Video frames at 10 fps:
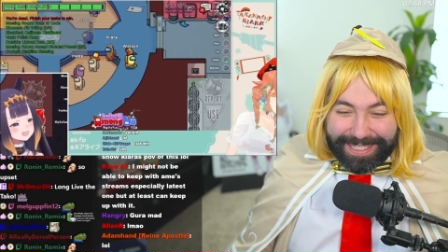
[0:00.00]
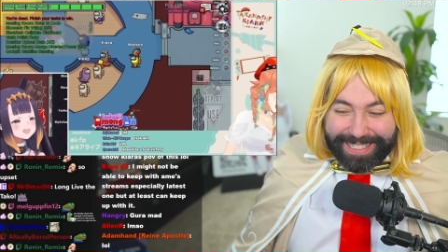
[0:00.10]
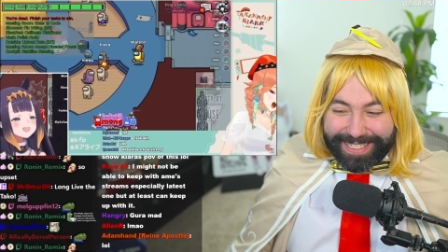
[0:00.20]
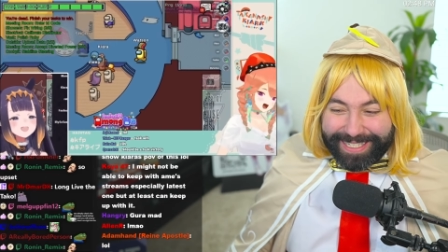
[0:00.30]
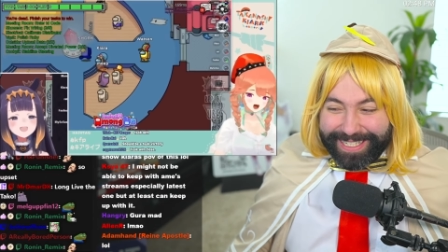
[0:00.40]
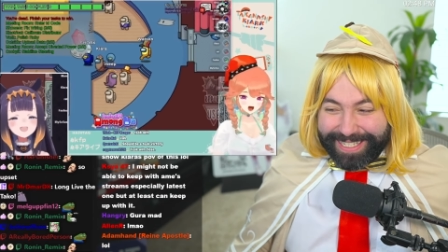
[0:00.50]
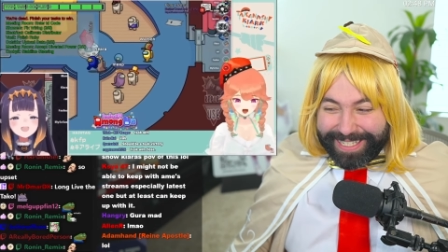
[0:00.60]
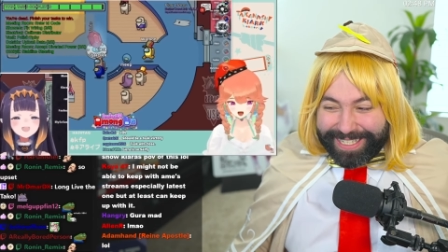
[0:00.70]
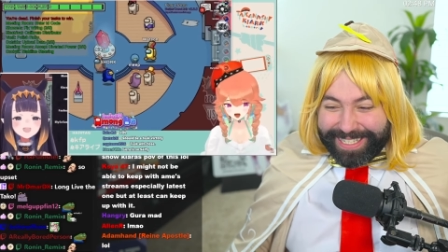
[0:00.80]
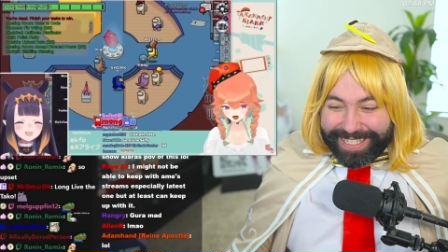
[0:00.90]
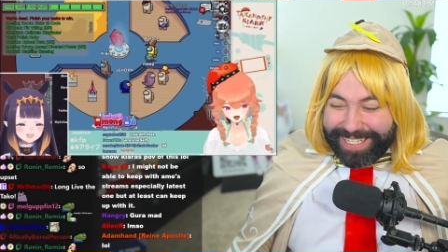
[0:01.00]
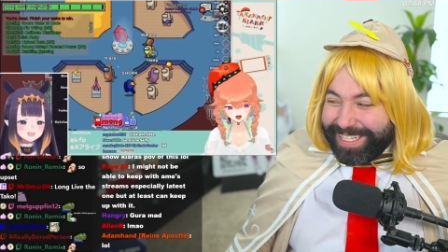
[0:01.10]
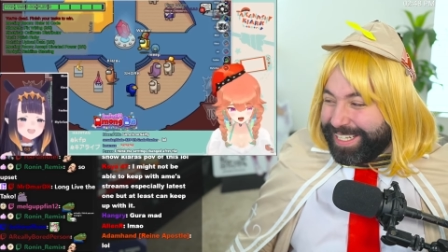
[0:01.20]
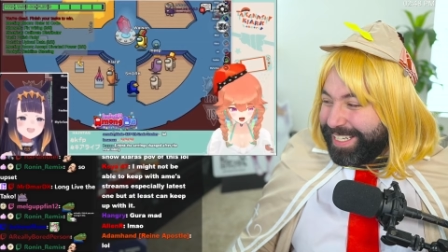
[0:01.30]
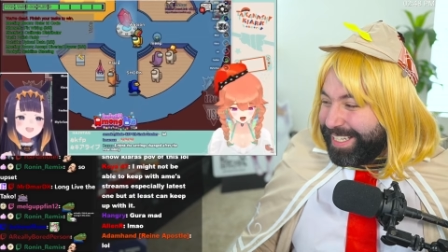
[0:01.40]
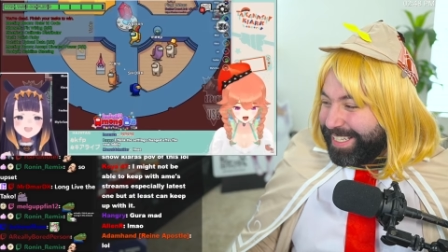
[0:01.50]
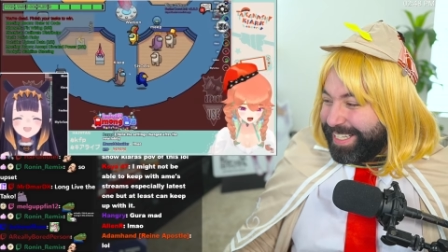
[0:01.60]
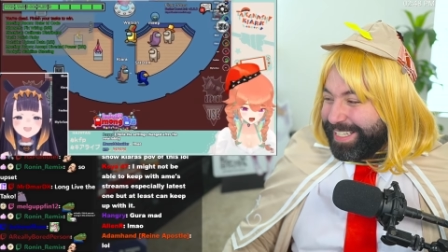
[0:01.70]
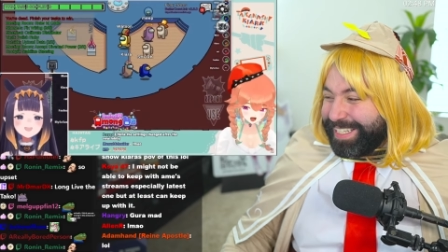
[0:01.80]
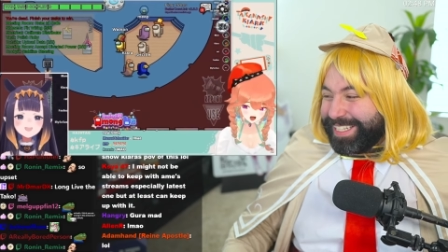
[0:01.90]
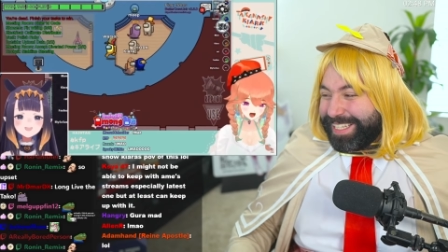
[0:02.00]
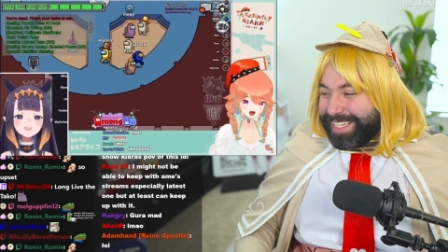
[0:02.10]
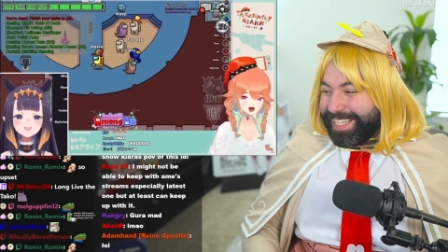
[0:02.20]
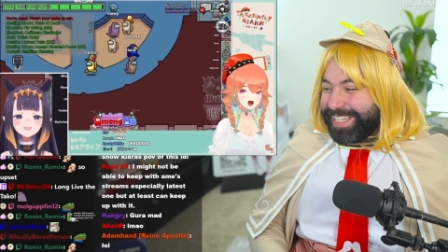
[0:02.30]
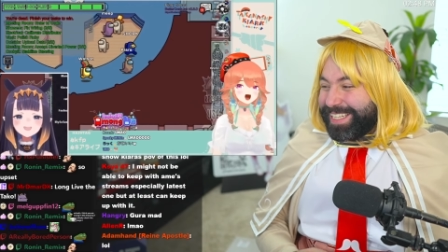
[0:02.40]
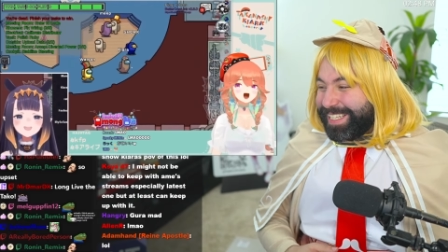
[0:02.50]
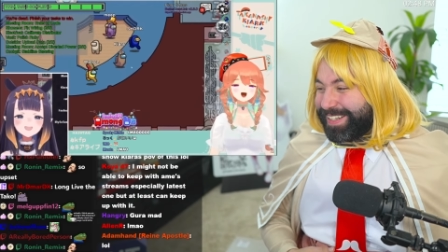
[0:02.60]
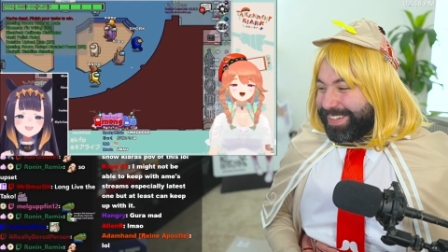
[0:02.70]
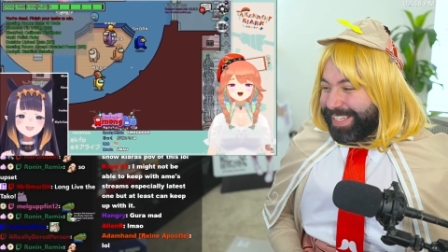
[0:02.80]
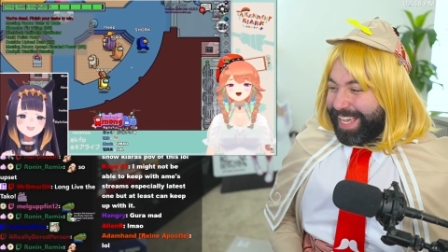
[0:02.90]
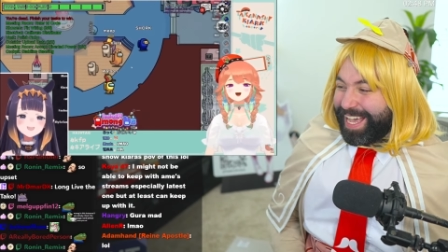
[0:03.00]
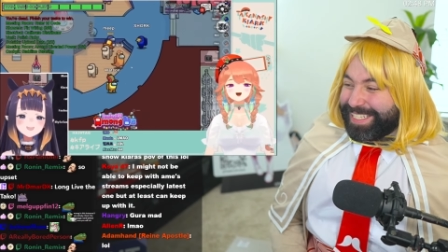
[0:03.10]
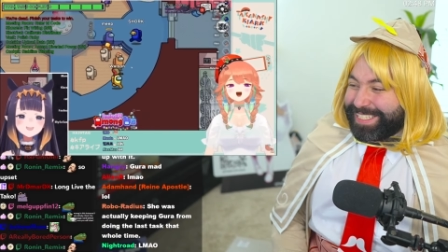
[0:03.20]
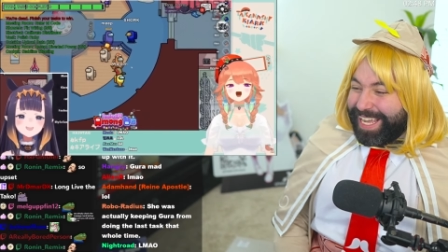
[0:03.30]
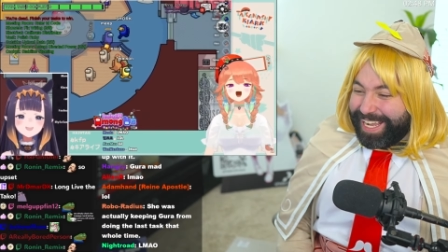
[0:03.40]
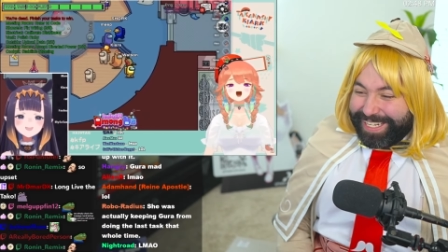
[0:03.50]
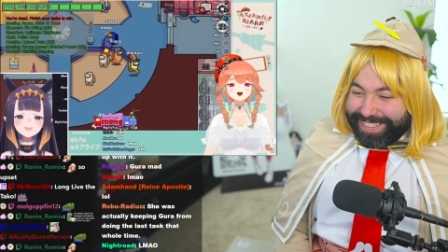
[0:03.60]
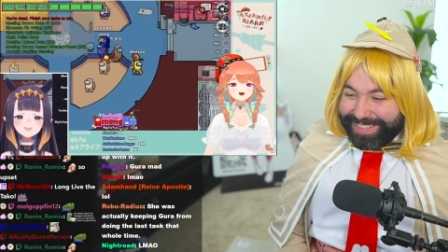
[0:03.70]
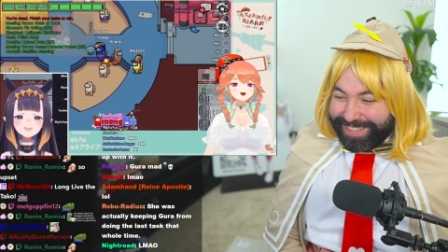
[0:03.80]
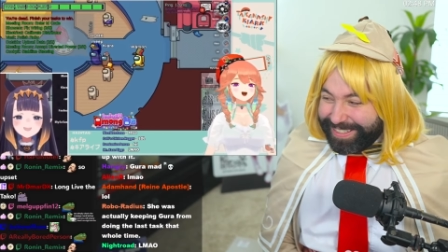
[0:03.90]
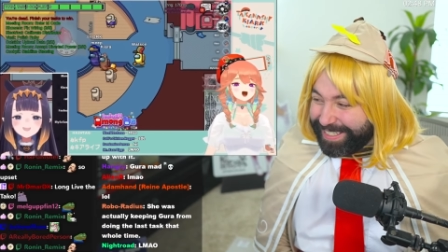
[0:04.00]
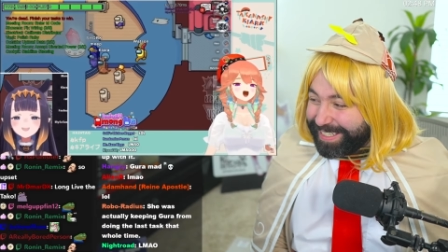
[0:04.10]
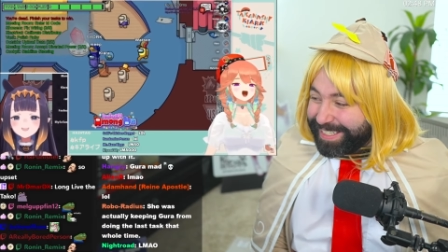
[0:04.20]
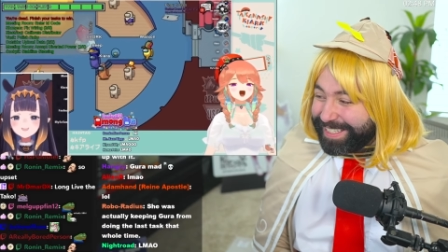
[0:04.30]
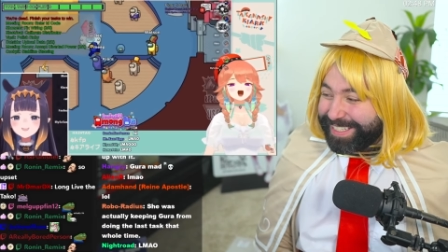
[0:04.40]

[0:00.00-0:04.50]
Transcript: side, I did say that detail, so it must have been the microphone. Literally essaying, dude.